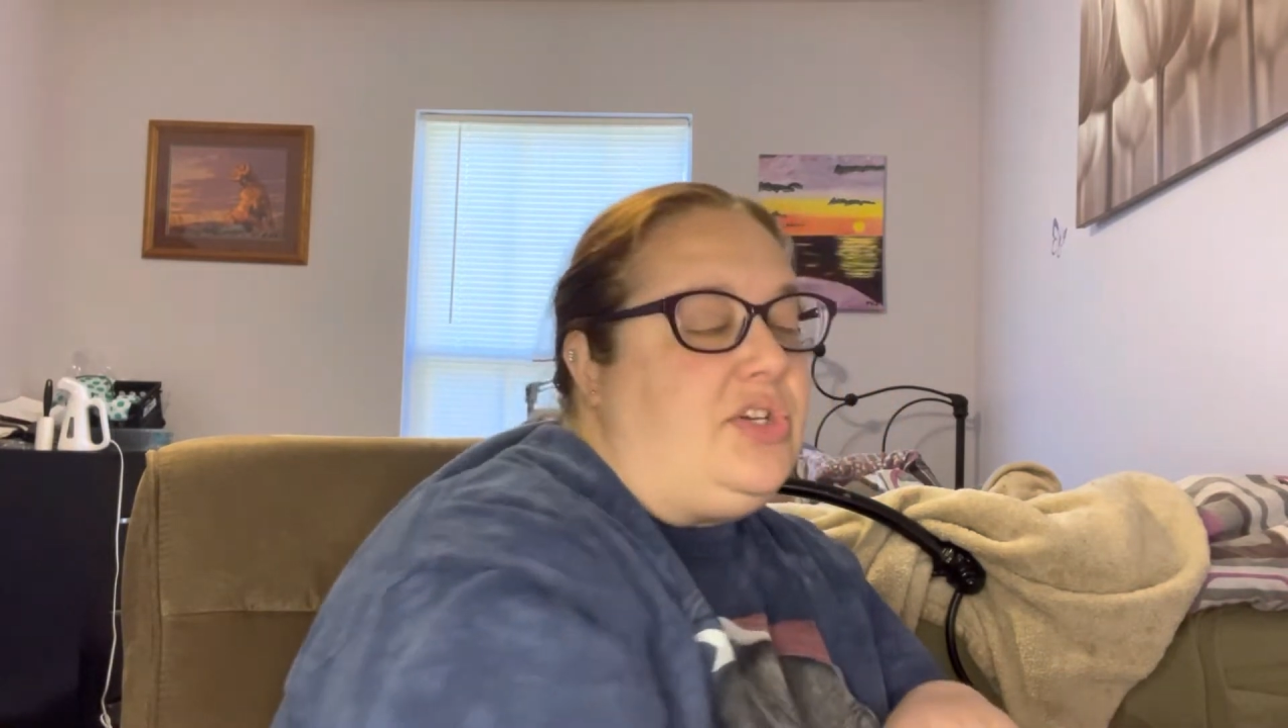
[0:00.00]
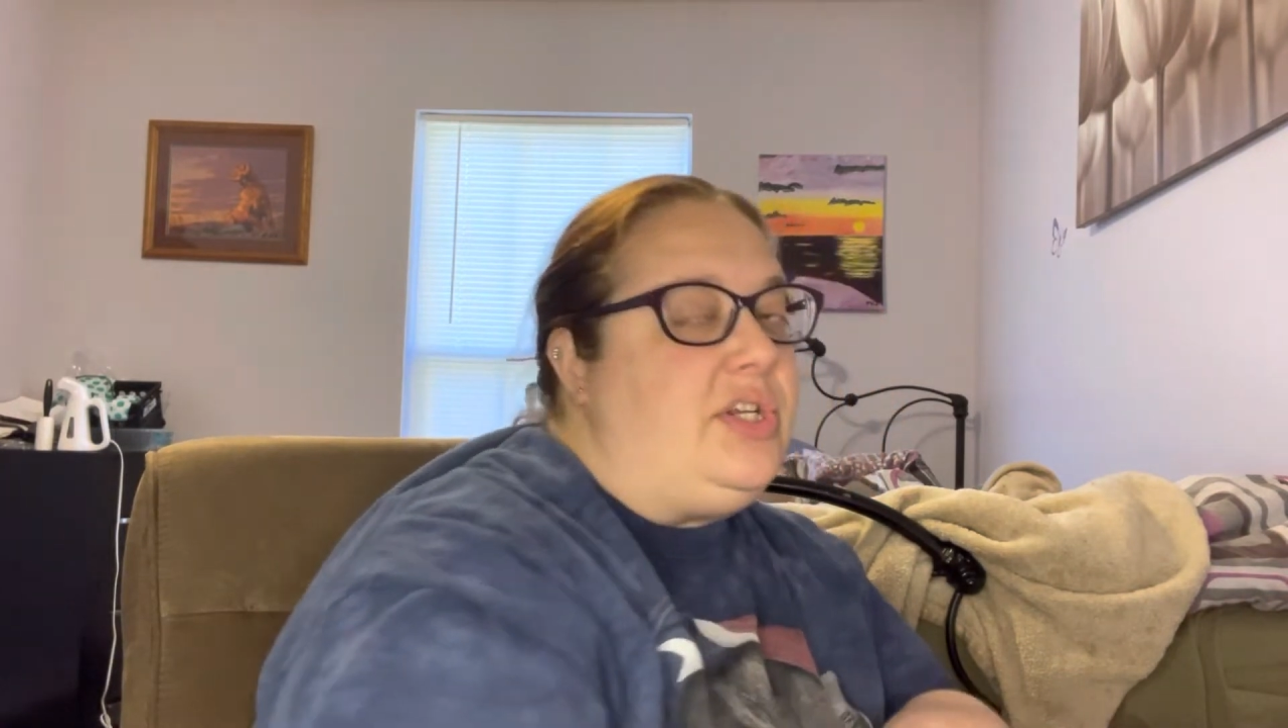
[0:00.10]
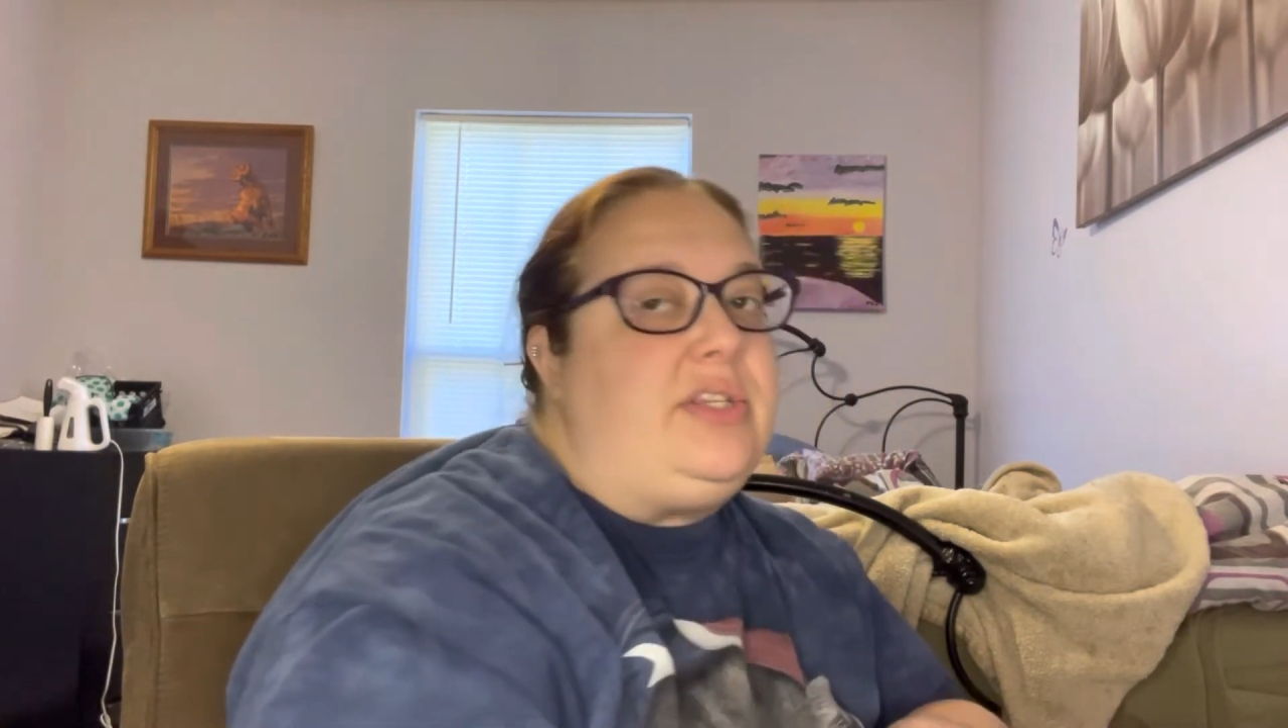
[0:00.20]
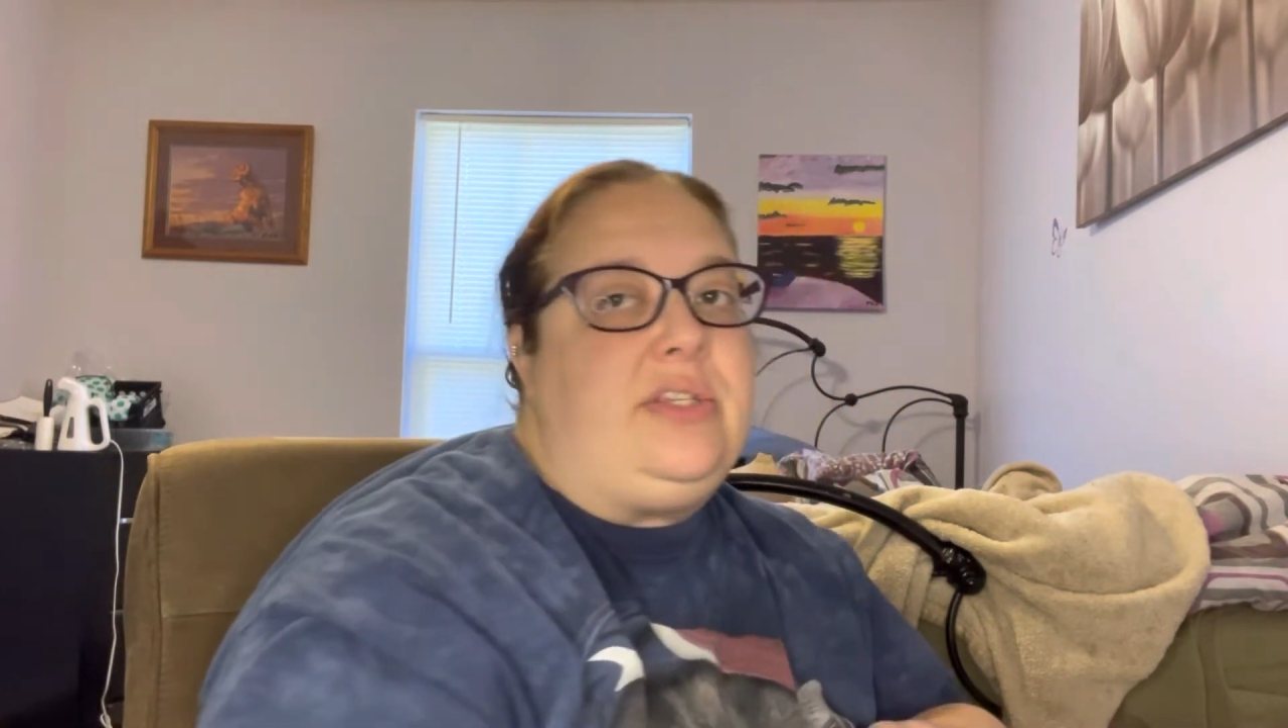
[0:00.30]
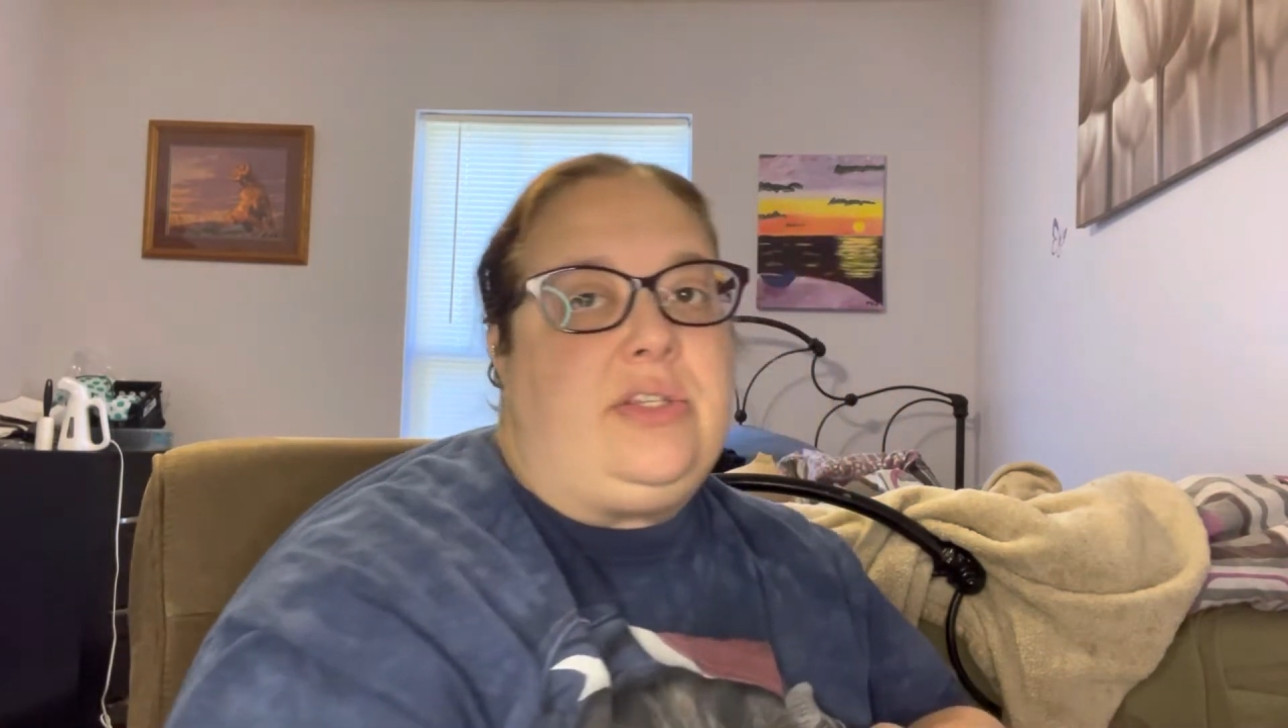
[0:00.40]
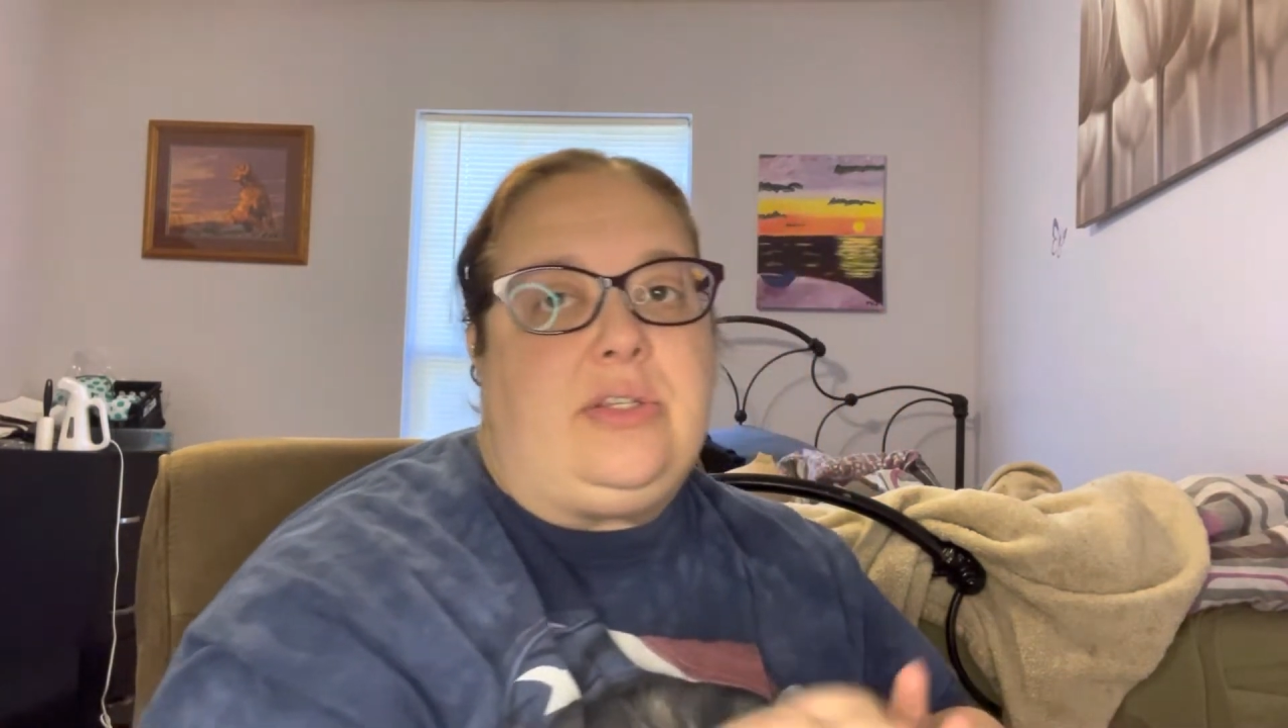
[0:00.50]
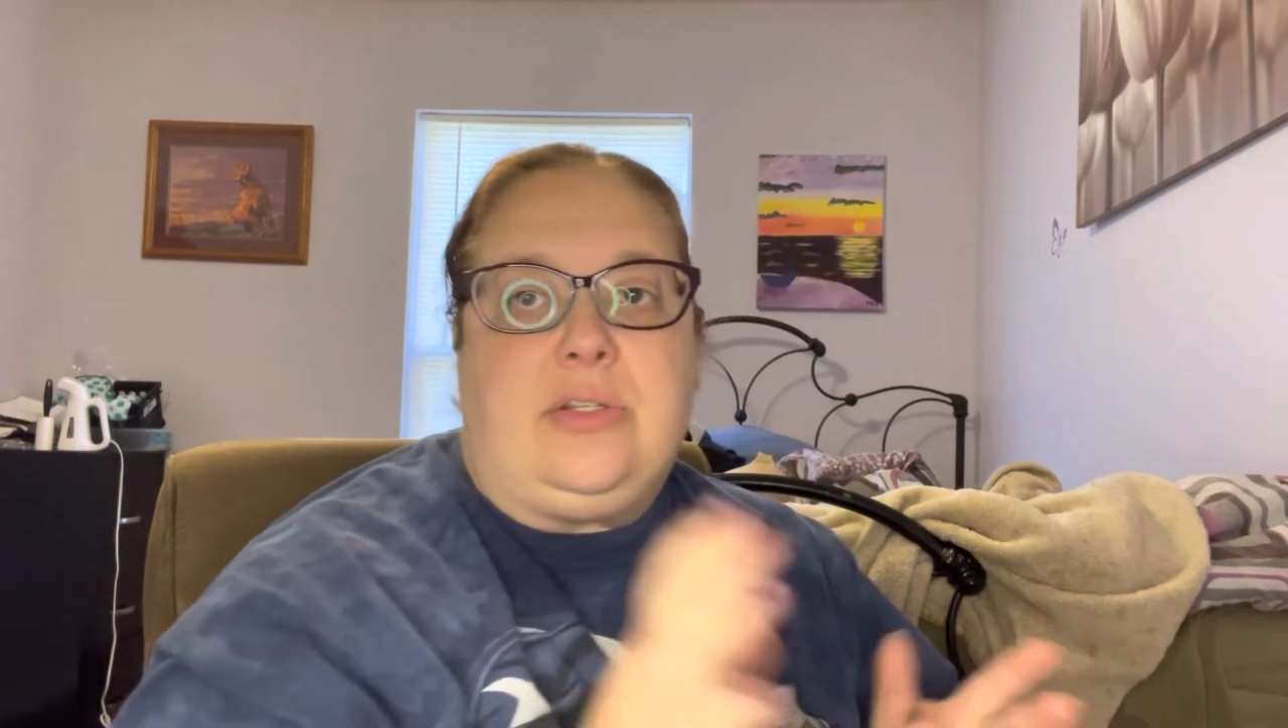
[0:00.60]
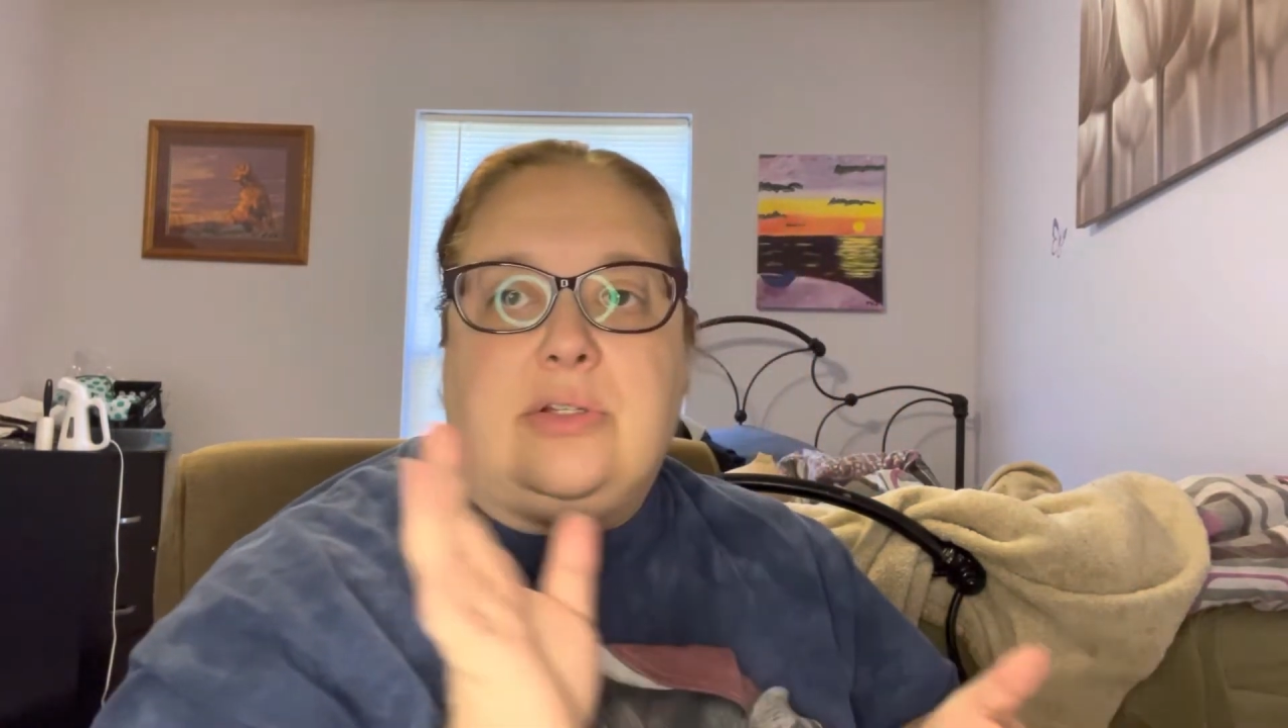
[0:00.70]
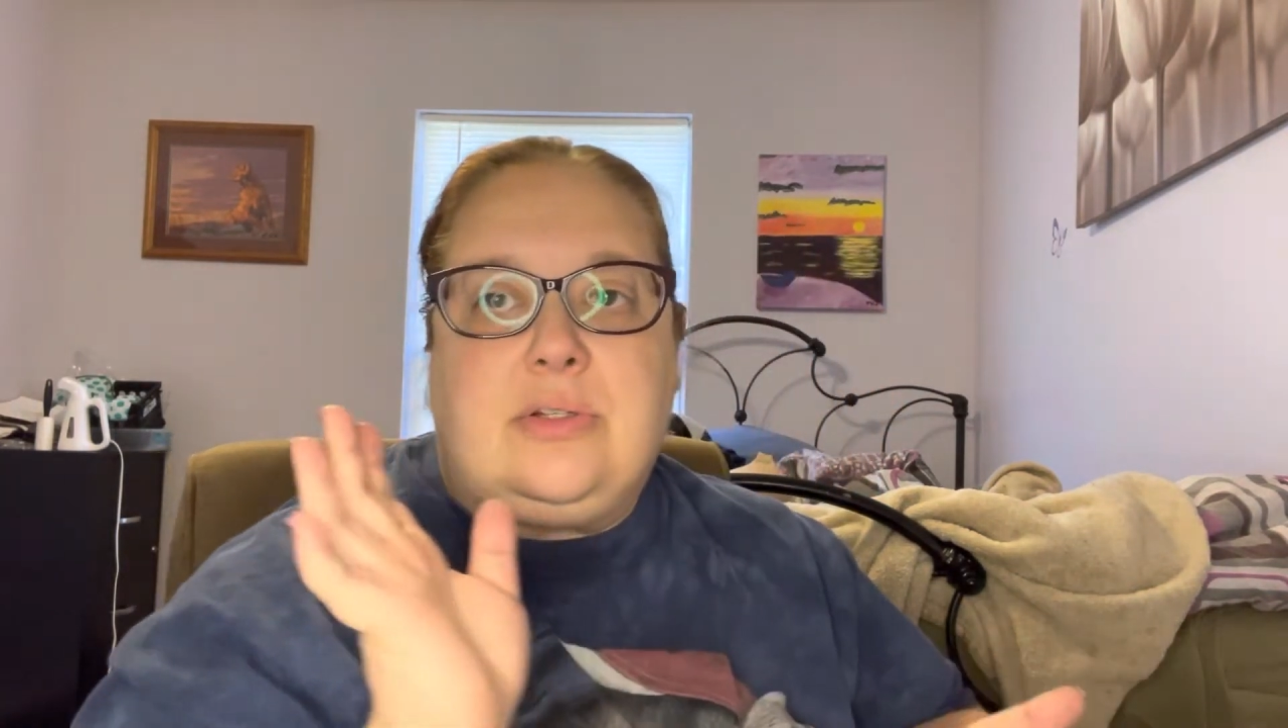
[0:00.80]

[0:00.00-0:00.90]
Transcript: just